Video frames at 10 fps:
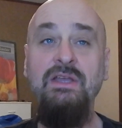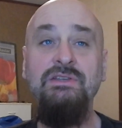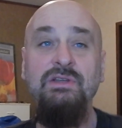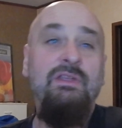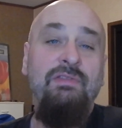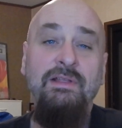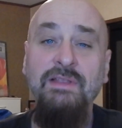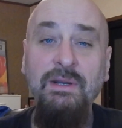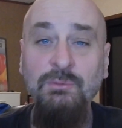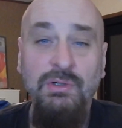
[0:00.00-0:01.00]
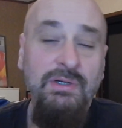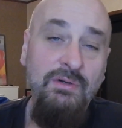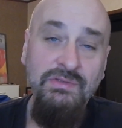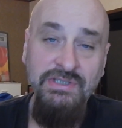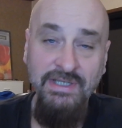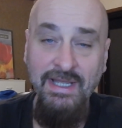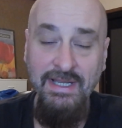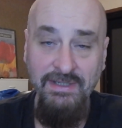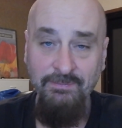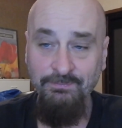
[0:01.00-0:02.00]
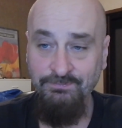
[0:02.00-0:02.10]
So the thing that I'm going over today